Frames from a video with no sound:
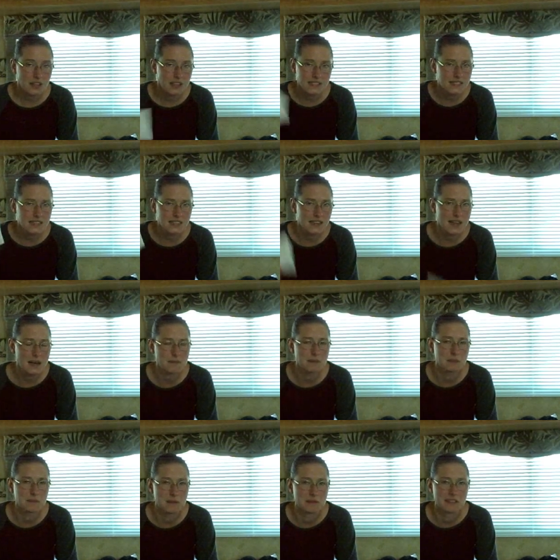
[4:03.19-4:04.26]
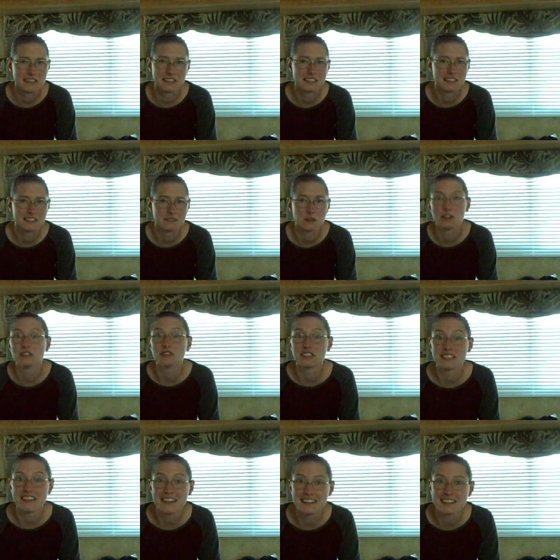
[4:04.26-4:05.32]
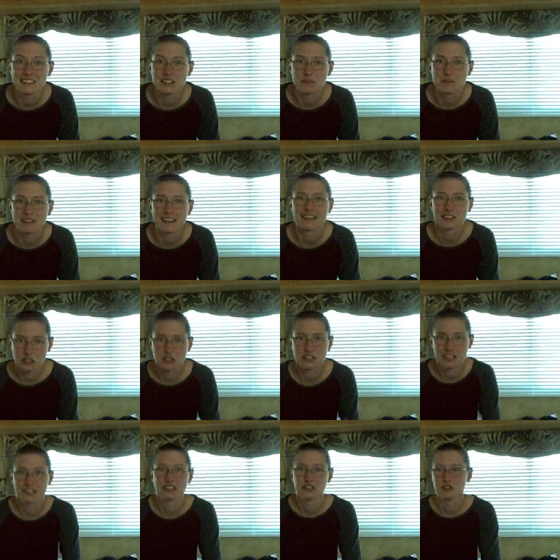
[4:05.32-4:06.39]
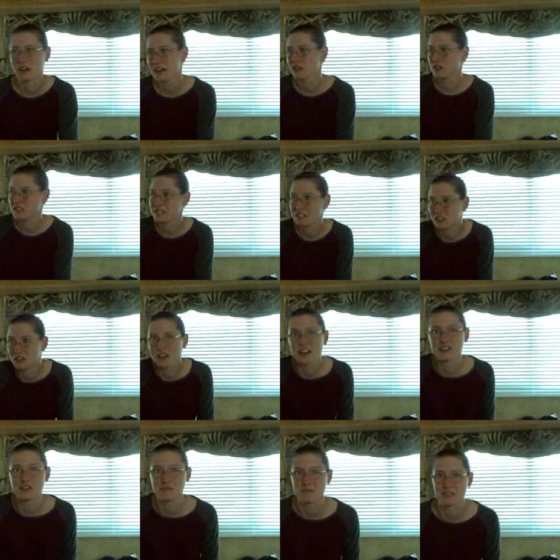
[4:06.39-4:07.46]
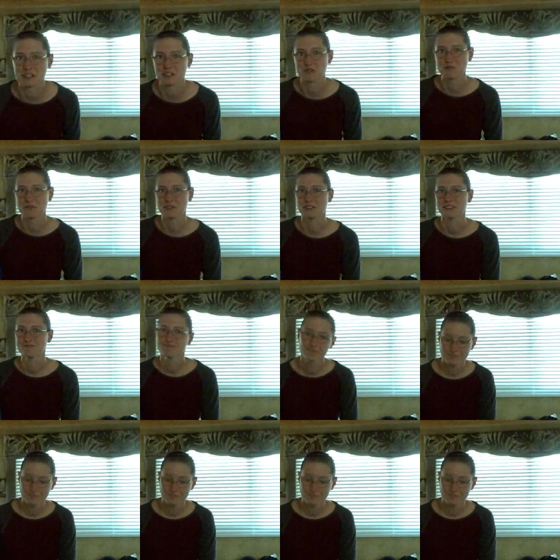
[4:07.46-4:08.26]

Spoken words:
That's not going to happen to me because, well, if it does, it'll be like they're telling you, hey, Krista, crash up this cubicle.